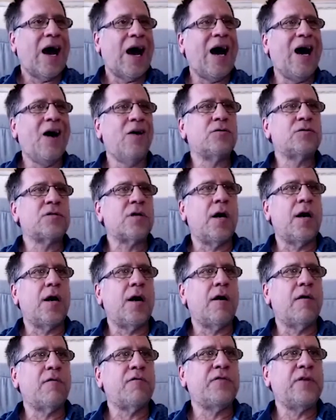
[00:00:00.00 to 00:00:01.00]
out
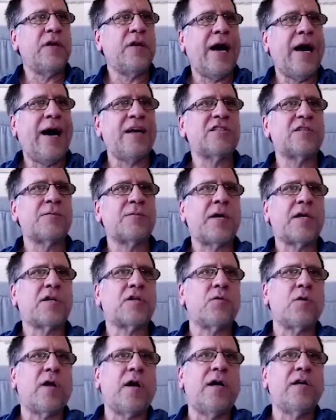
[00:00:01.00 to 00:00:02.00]
of the
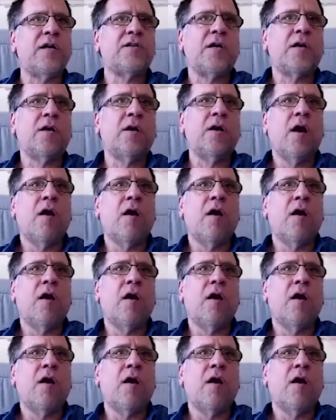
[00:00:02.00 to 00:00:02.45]
aspectualizing